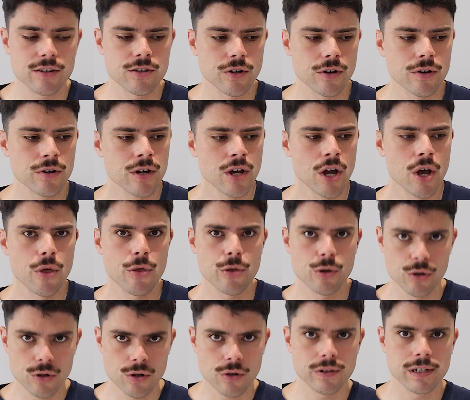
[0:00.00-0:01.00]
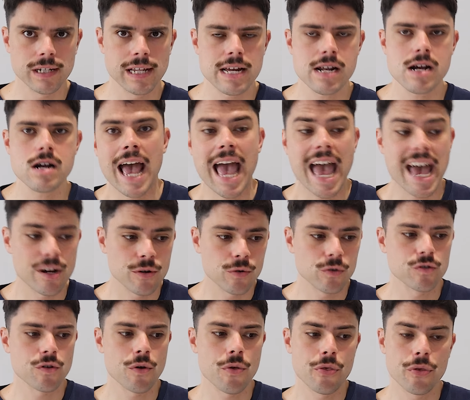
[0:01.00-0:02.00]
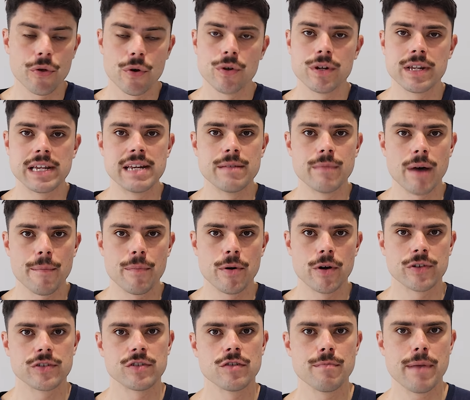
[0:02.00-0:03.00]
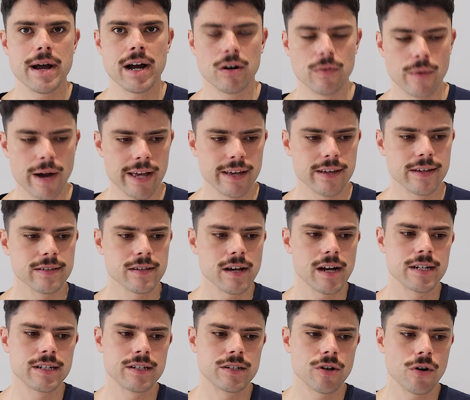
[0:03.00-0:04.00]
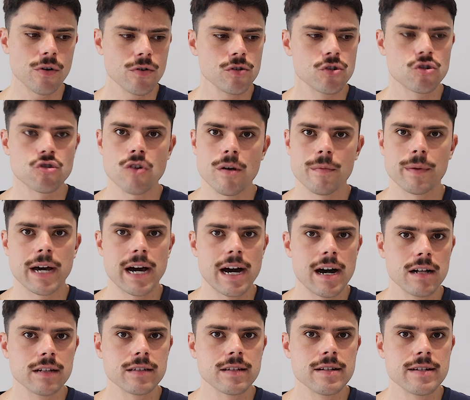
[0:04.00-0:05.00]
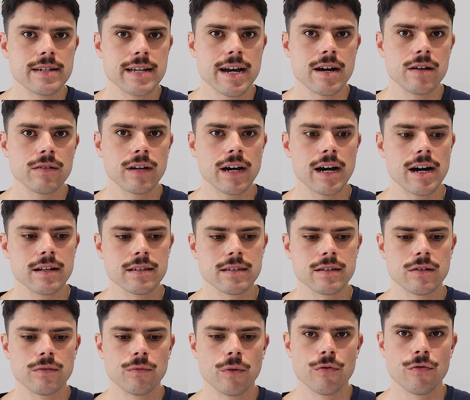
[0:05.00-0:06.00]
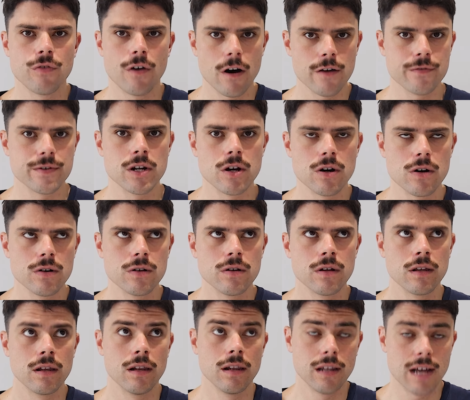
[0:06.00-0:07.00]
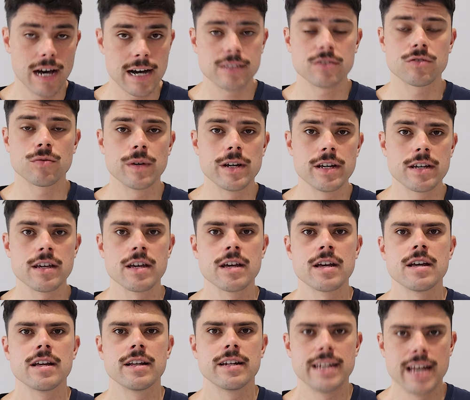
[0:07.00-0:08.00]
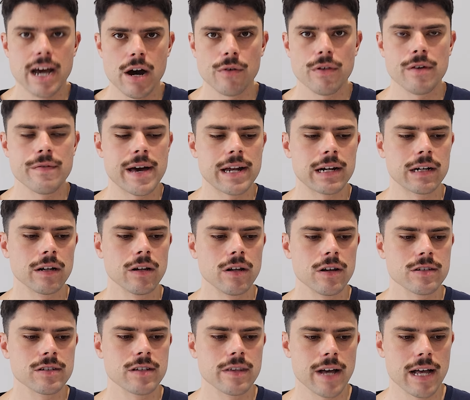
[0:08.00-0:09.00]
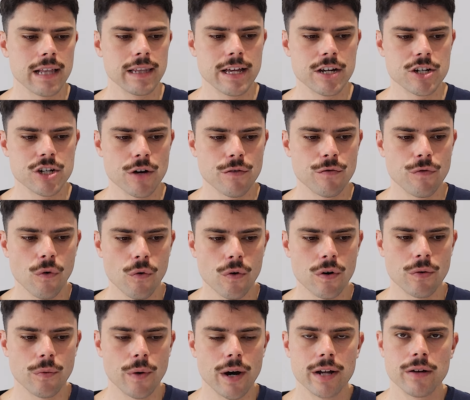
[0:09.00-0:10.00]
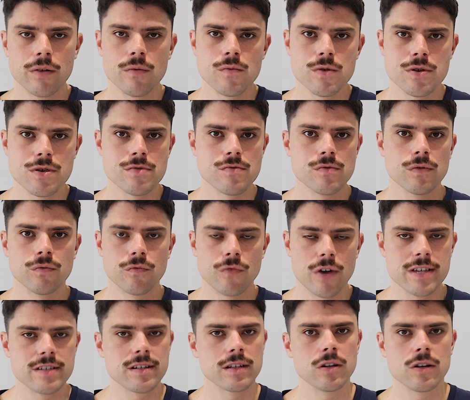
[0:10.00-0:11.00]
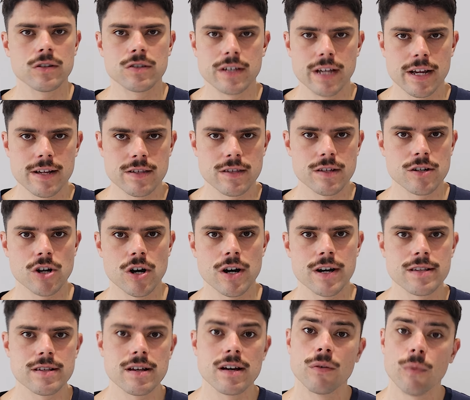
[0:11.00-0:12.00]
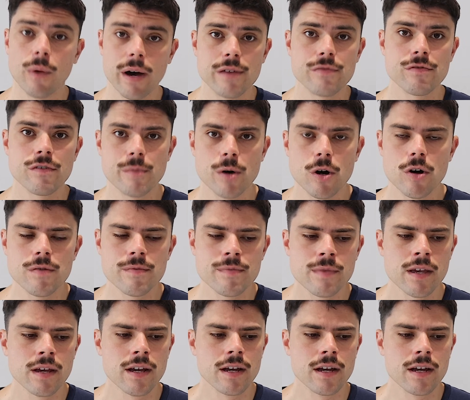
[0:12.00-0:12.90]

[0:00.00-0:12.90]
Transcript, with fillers: So third on the ladder, and also third in my personal power rankings. I don't drop Carlton down. Carlton were 5 0 last week. Now they've added a loss to that ledger, 4 and 1, with a recent loss against the Giants away from home.